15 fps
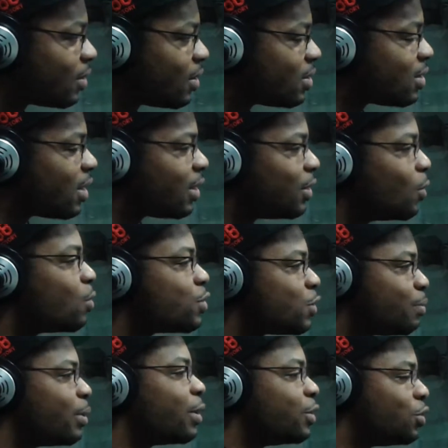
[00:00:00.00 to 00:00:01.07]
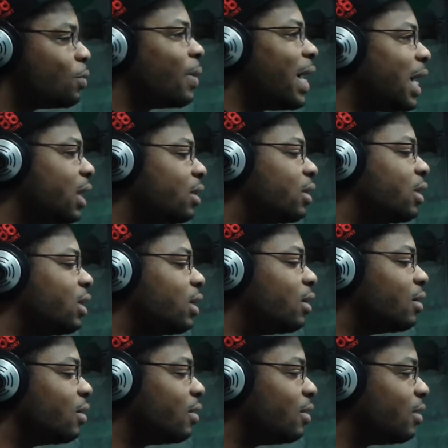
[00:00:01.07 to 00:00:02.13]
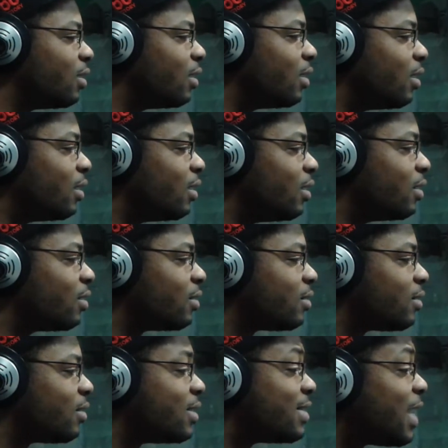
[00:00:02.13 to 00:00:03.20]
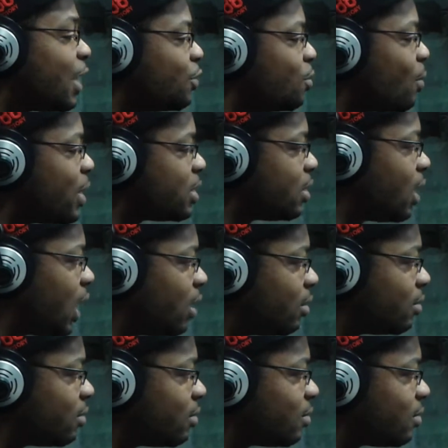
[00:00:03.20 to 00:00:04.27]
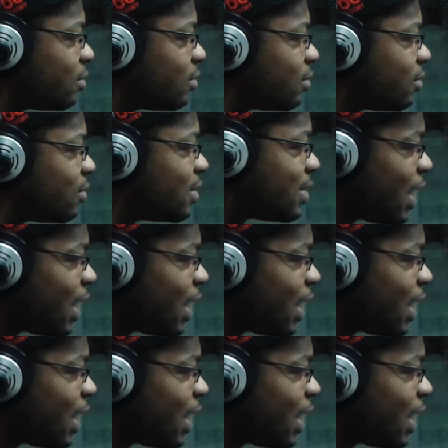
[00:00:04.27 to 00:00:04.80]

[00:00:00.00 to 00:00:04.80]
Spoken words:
He's like, your spirituality is how you resonate. It's